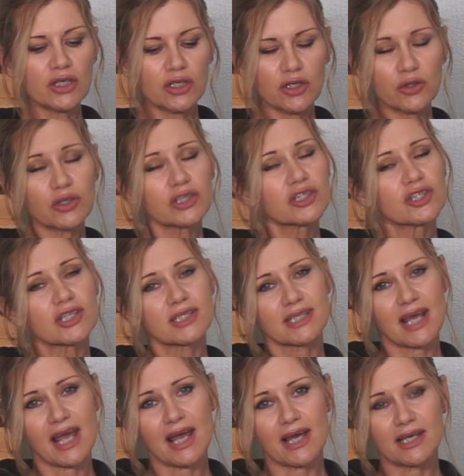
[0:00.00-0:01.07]
you can just
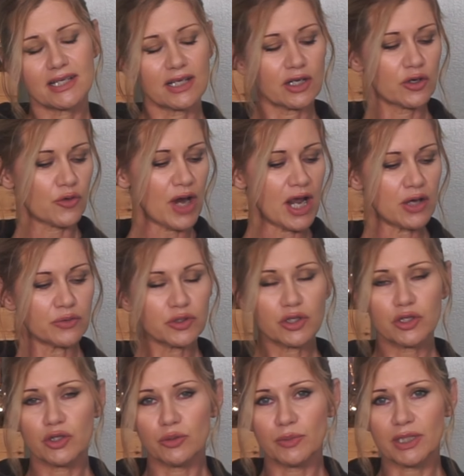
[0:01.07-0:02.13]
add ground
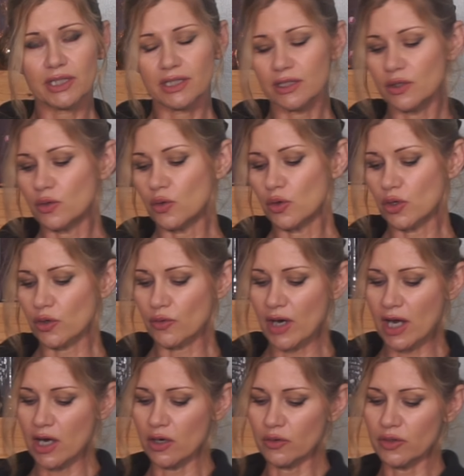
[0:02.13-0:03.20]
cumin or
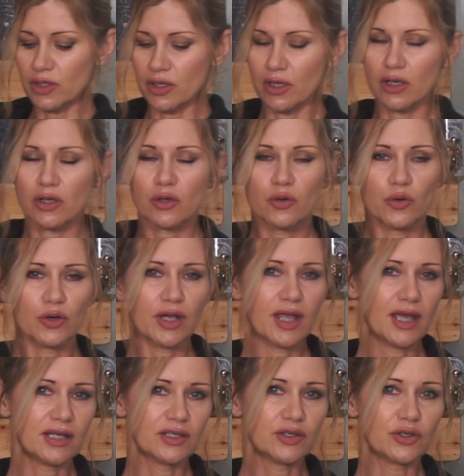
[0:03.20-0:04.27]
ground
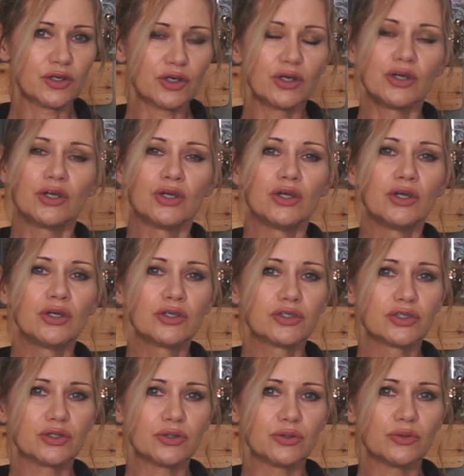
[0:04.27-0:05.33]
coriander
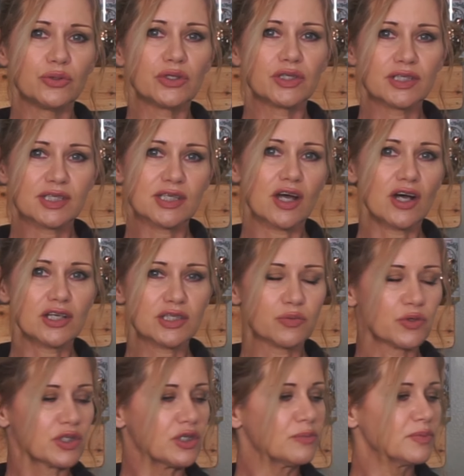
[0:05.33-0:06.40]
to the sauce
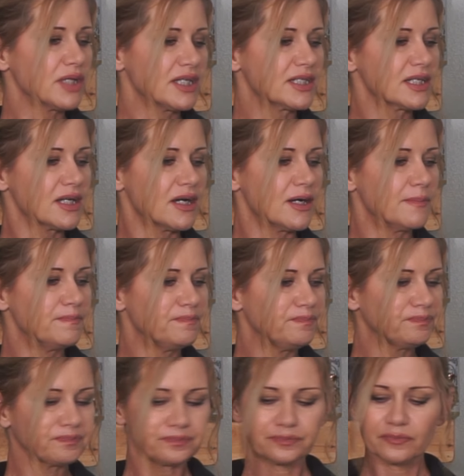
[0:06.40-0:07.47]
when you blend it up.
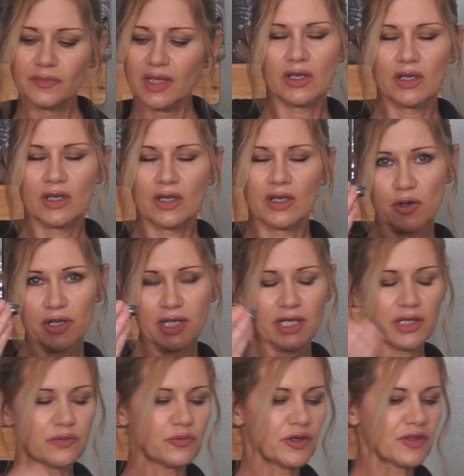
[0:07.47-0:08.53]
So I'm going
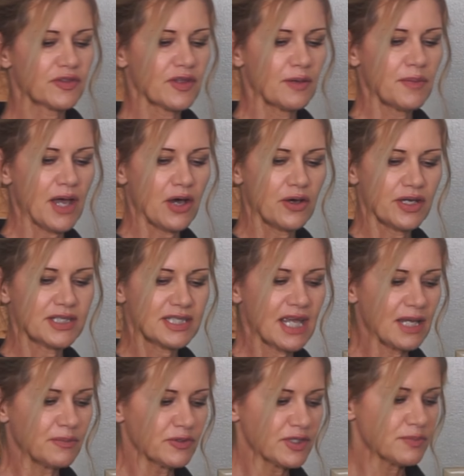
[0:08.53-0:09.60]
in with about a
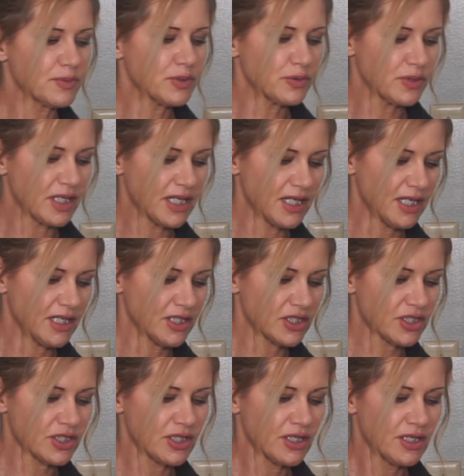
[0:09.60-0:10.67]
tablespoon
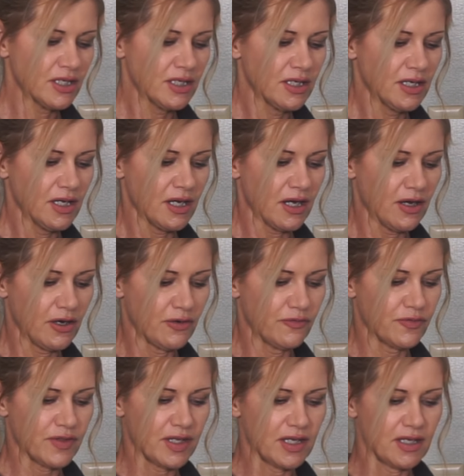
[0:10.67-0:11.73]
each
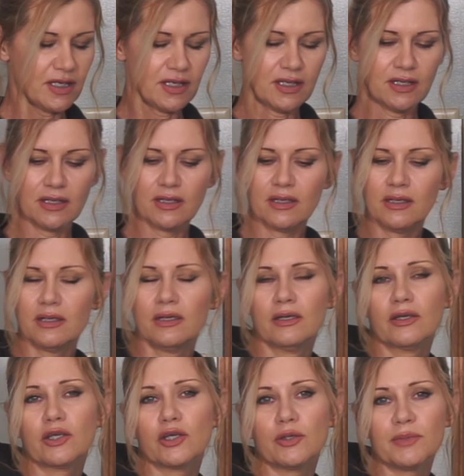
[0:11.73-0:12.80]
of the
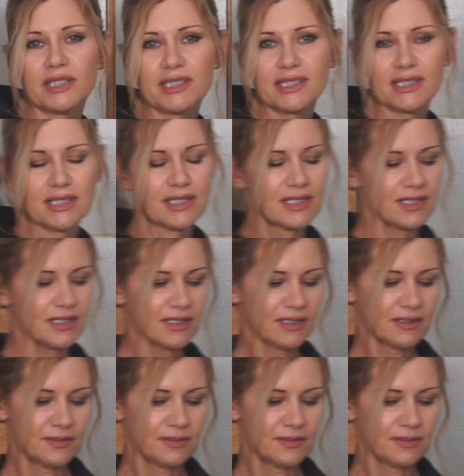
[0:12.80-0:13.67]
cumin seed